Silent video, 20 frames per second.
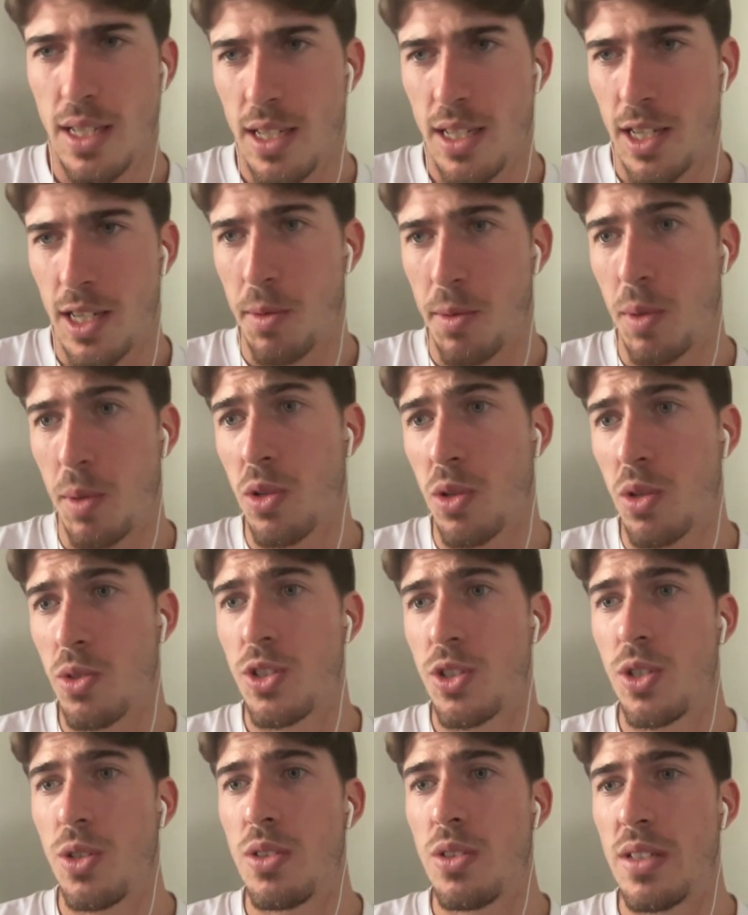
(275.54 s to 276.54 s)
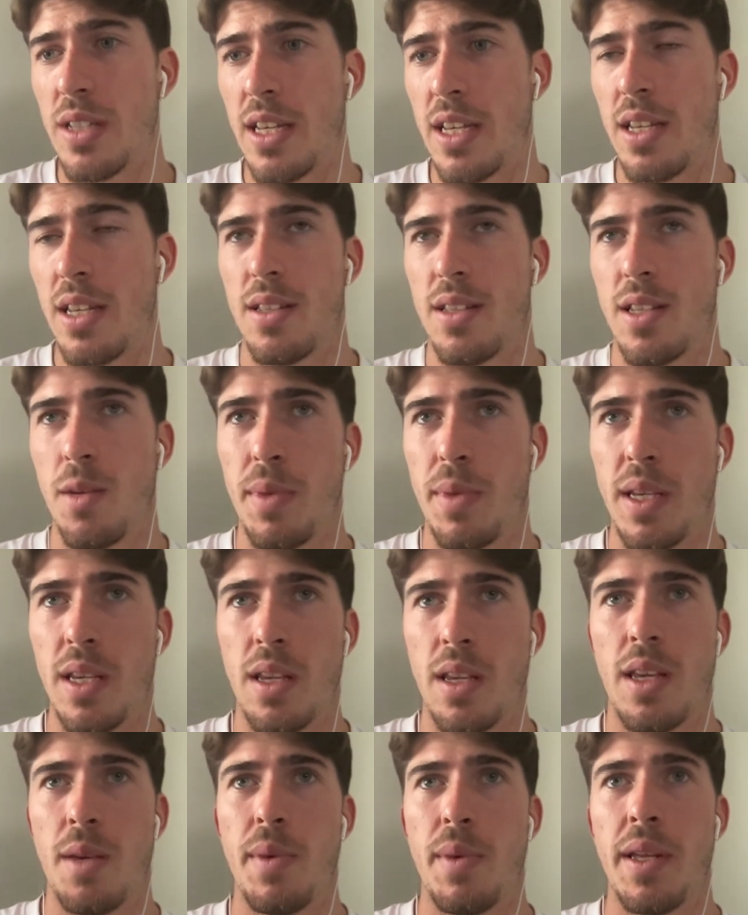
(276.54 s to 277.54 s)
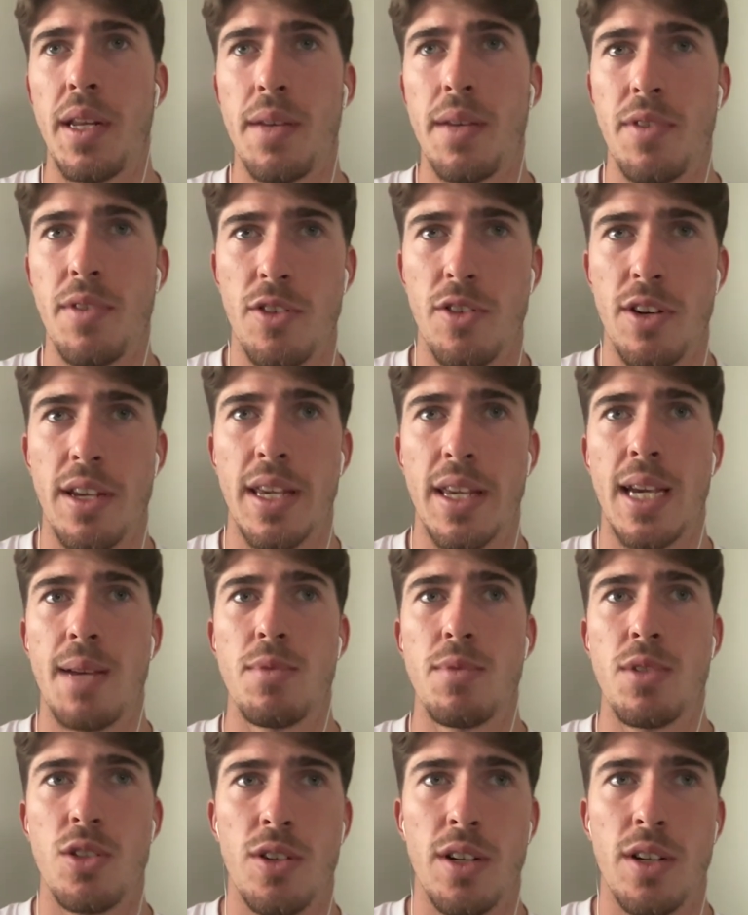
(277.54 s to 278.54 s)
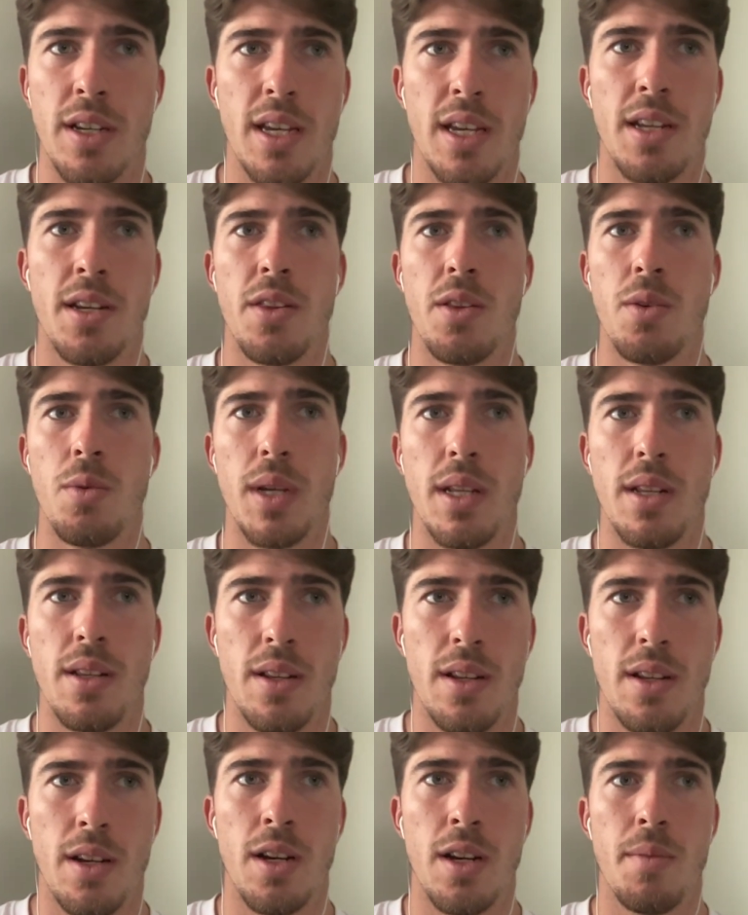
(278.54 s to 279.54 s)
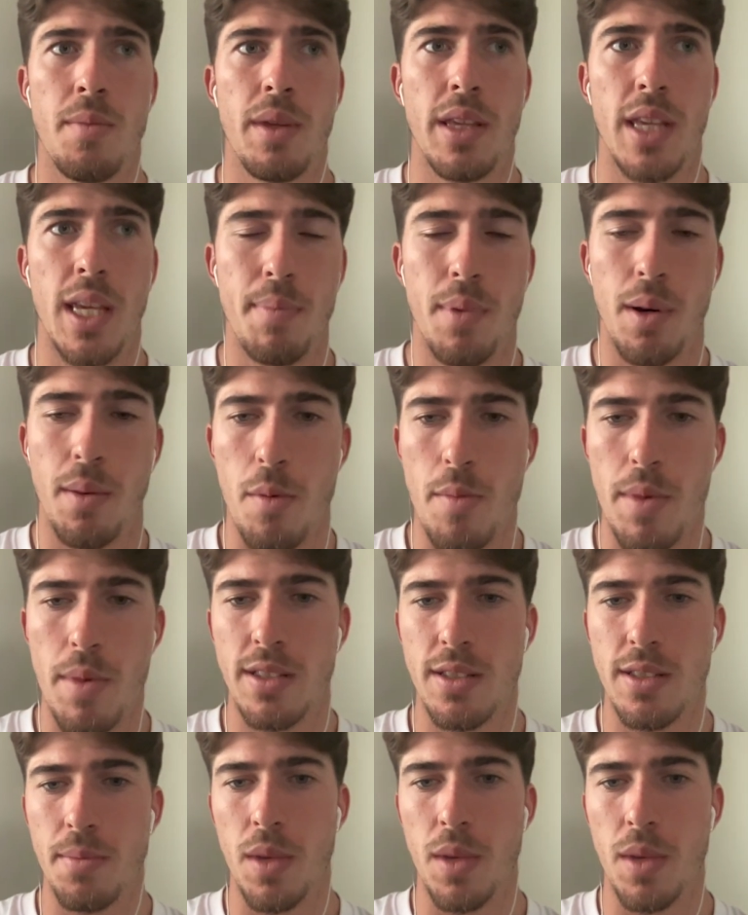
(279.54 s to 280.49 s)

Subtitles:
you know, we won on Tuesday. It'd be another great game to try and get another win and keep our momentum